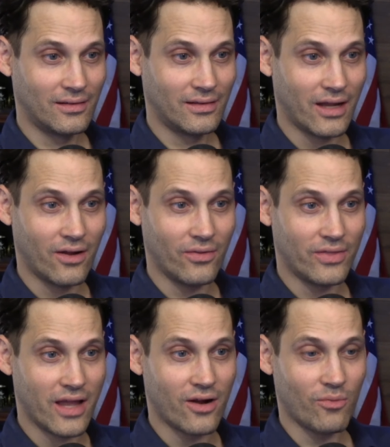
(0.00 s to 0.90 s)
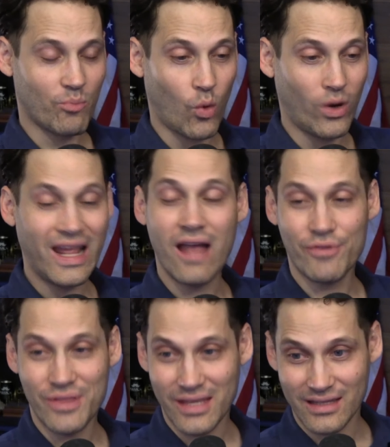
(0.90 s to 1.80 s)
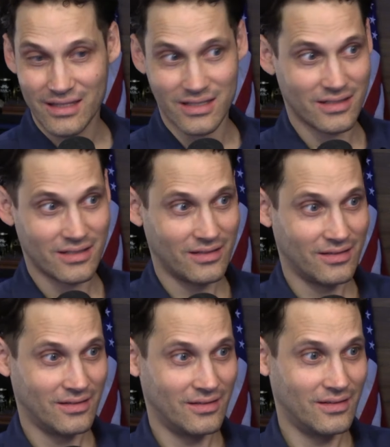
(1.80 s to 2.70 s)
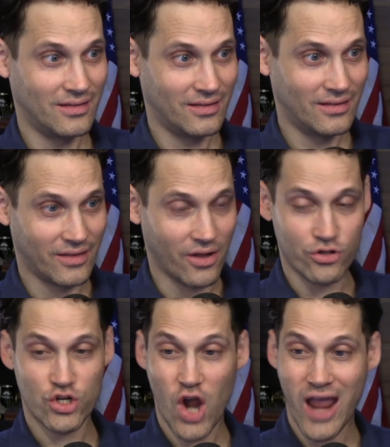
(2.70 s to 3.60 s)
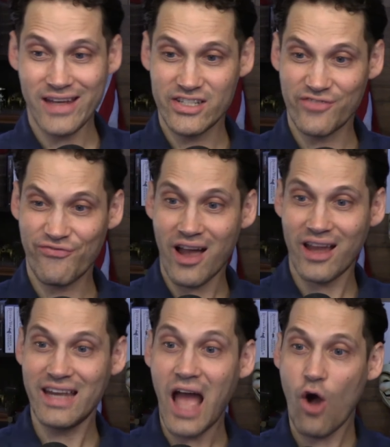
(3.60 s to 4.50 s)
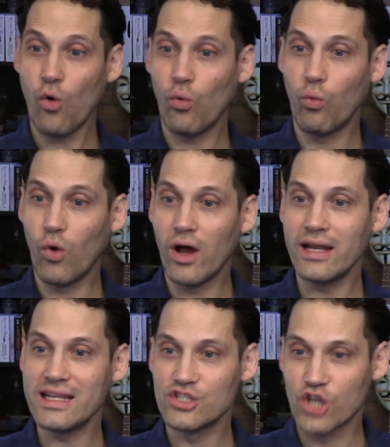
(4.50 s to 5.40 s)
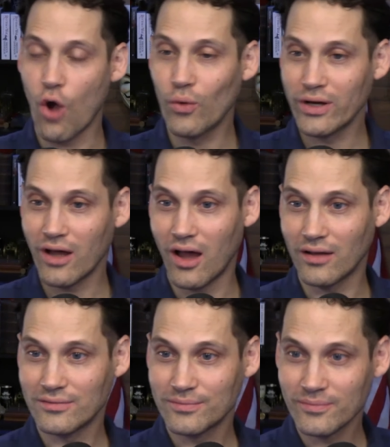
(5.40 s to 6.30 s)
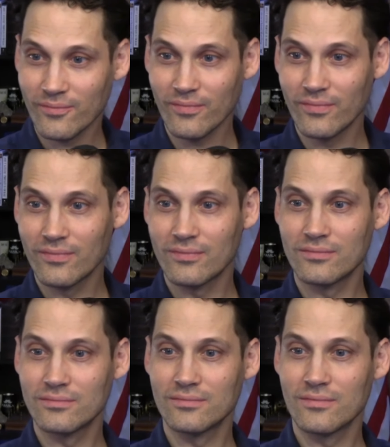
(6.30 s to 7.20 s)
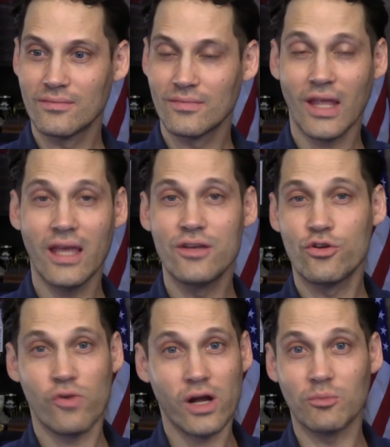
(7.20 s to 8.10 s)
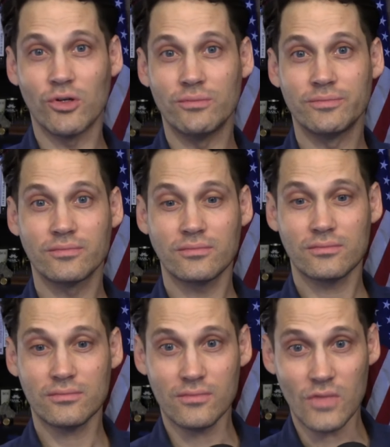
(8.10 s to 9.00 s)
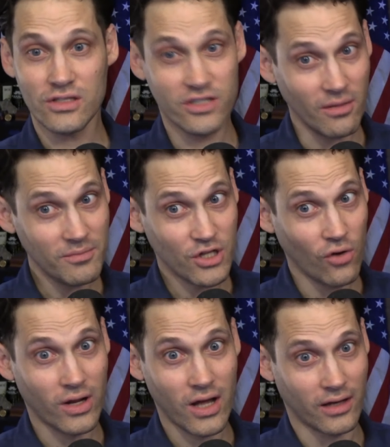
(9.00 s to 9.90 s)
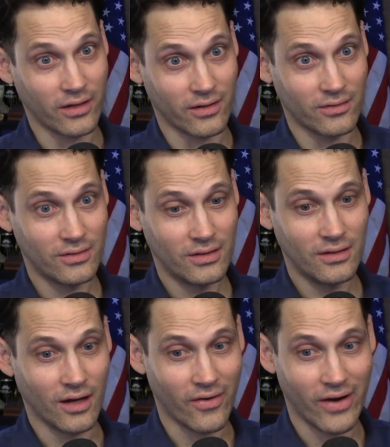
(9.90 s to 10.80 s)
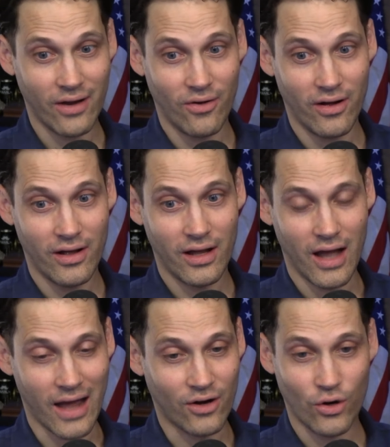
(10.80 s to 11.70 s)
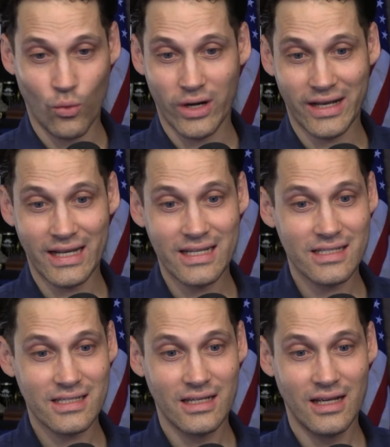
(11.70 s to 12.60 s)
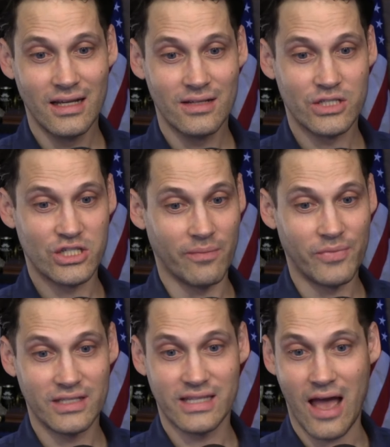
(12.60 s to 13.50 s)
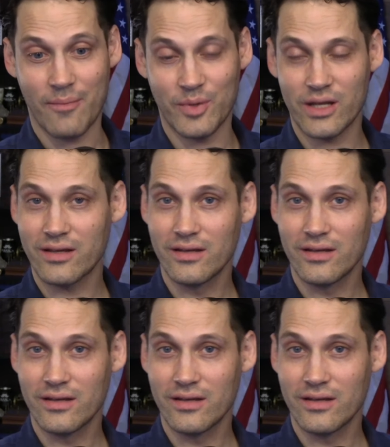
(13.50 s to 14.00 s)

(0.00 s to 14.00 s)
They're pointing everything at this. They're trying to find out what is going on. Incredible. Something's going on here. All right. I don't know what it is. Something's happening.